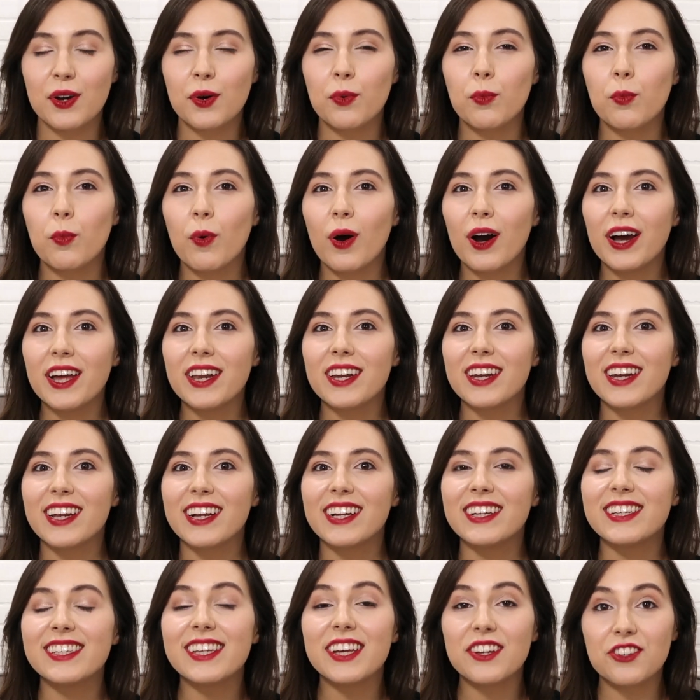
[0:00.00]
What
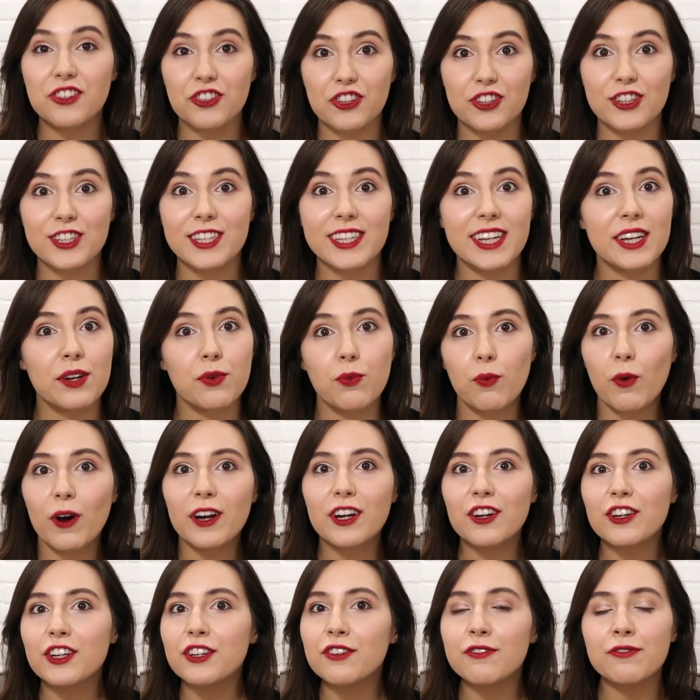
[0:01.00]
is interesting?
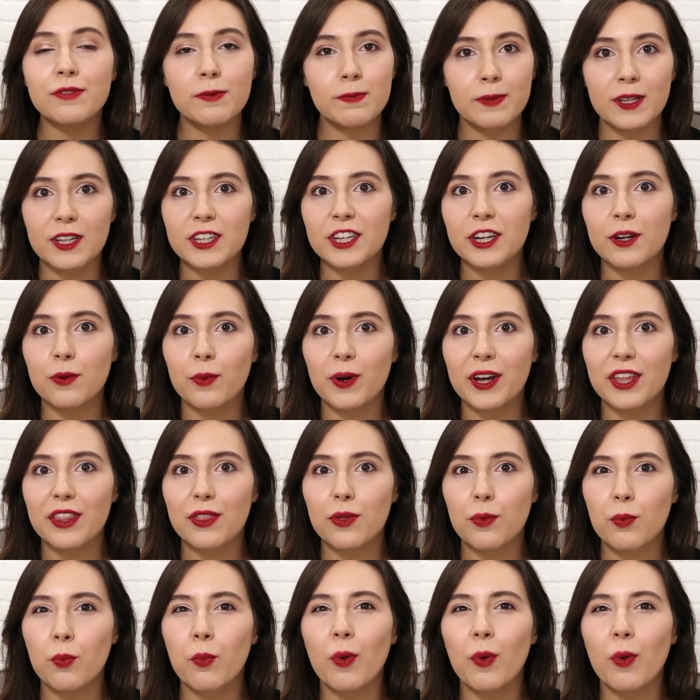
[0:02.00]
What are you familiar with?